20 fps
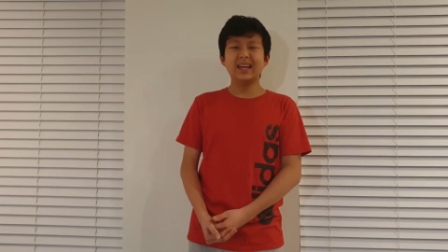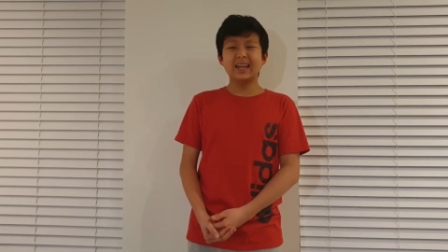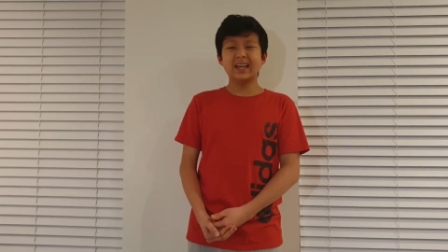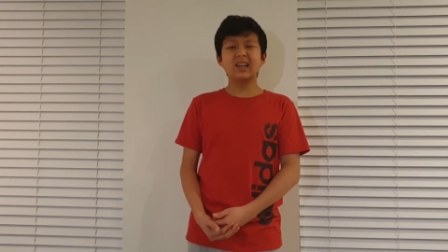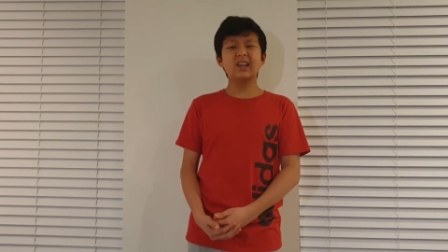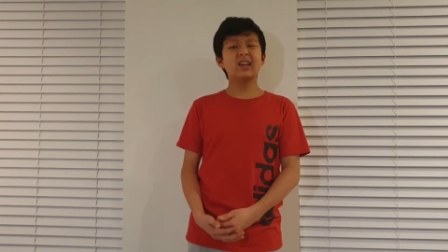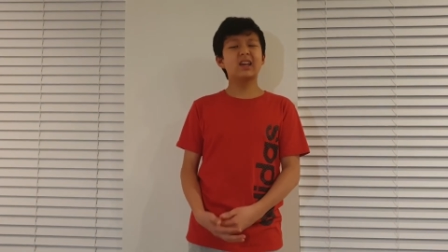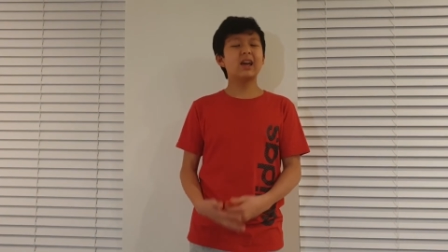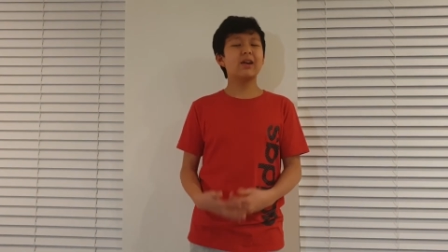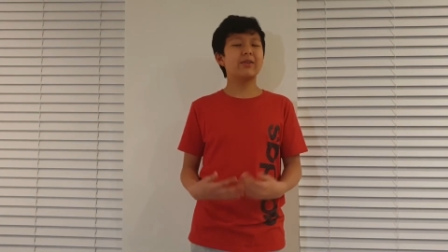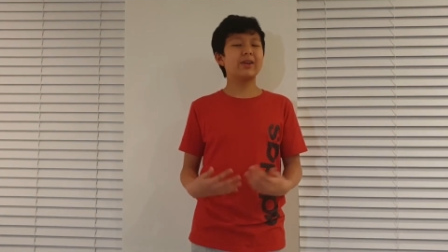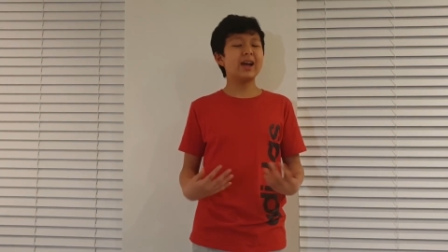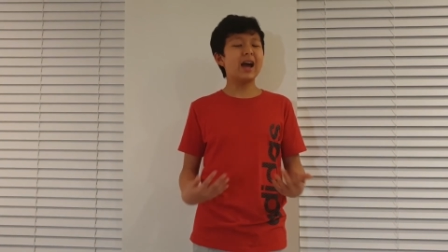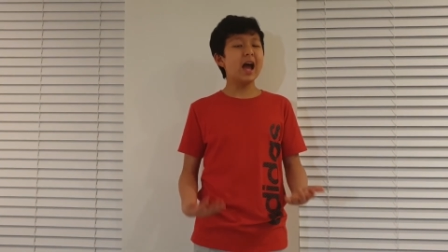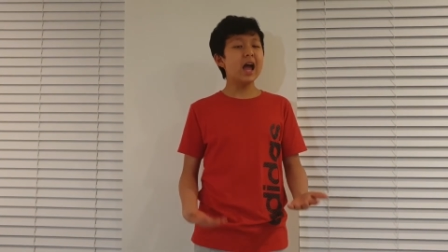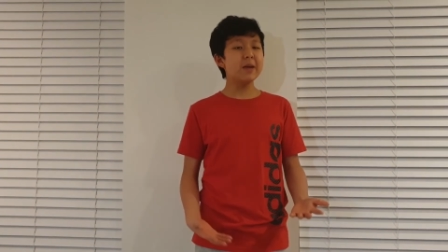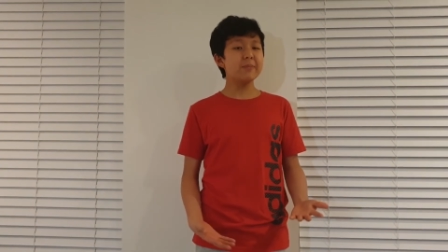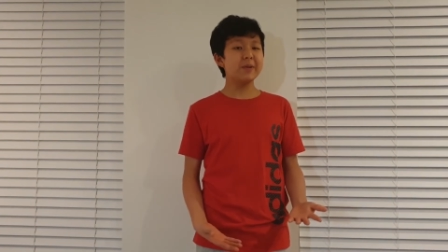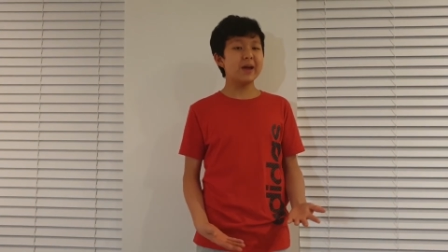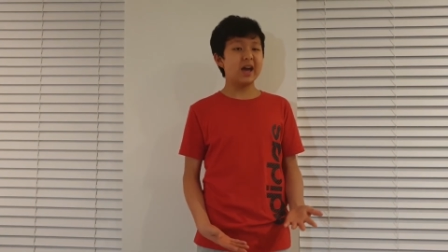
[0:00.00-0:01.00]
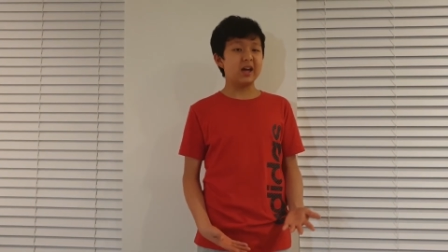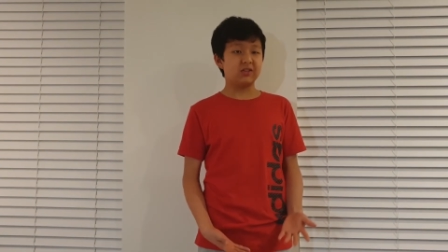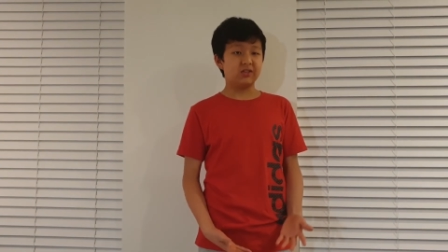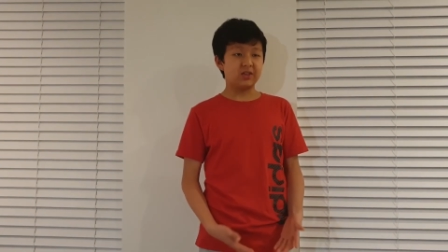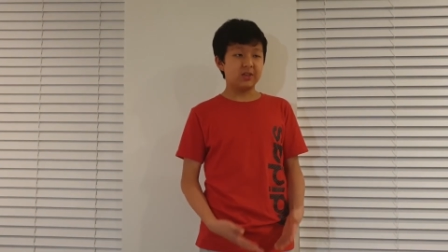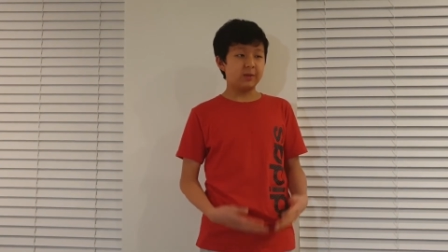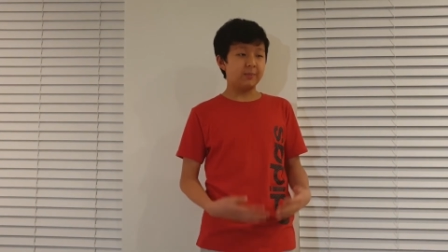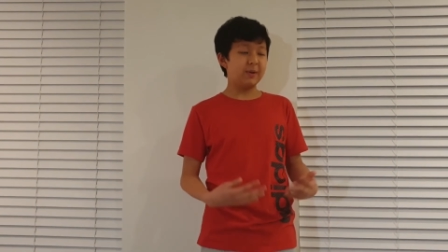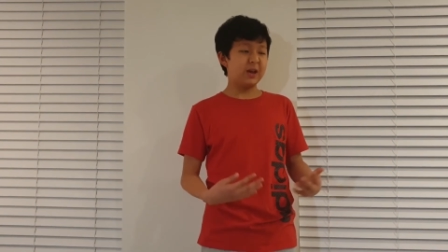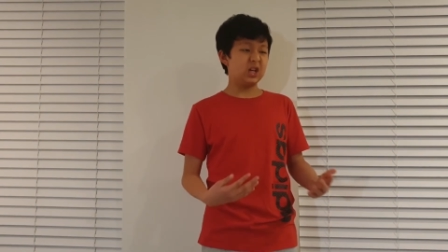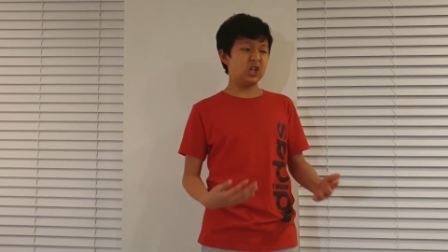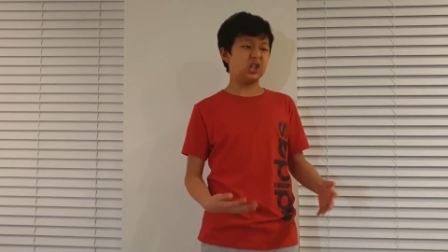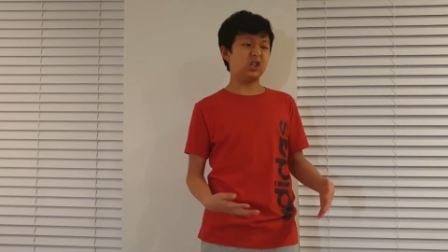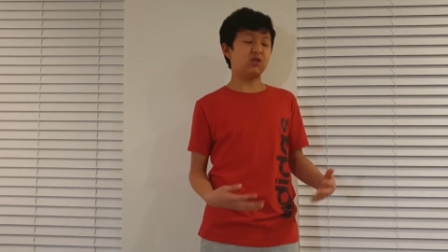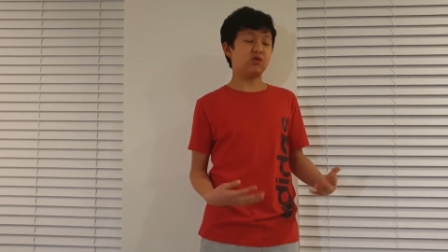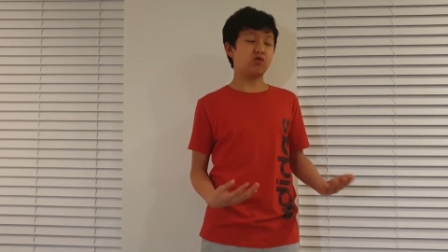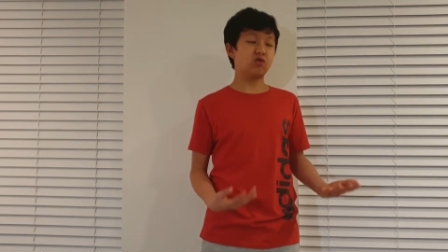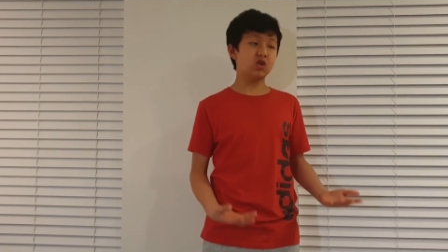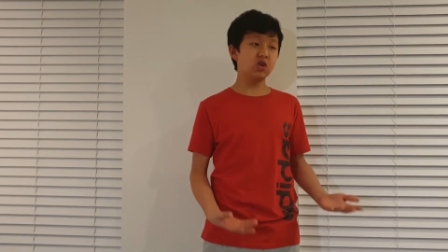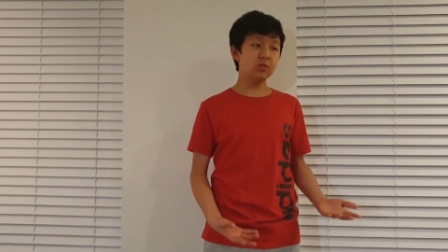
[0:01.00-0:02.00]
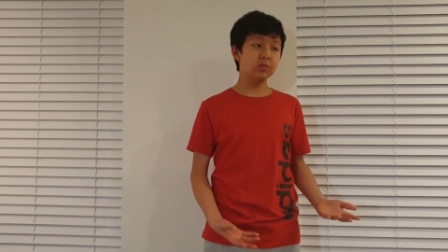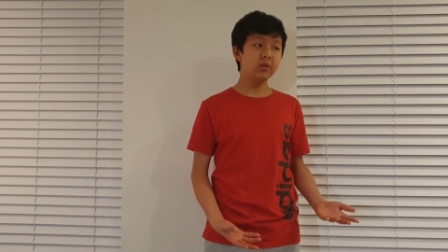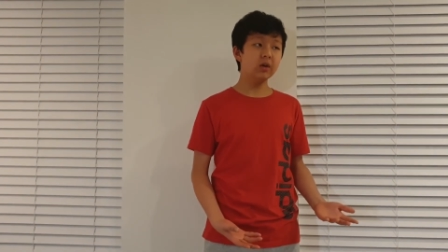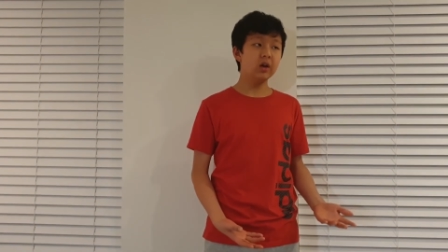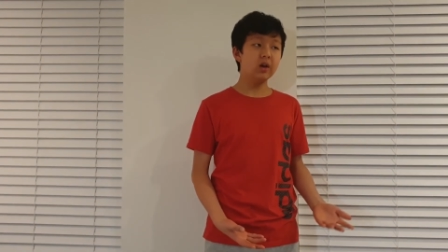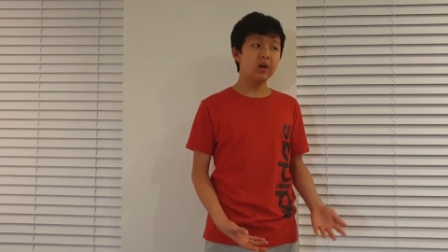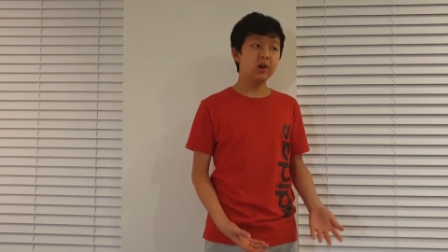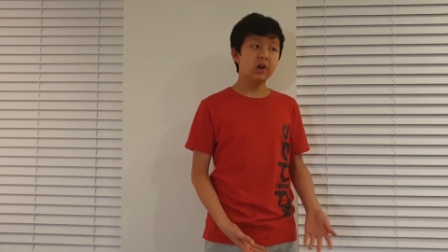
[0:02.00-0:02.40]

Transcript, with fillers: You can carry iPads to the patient's room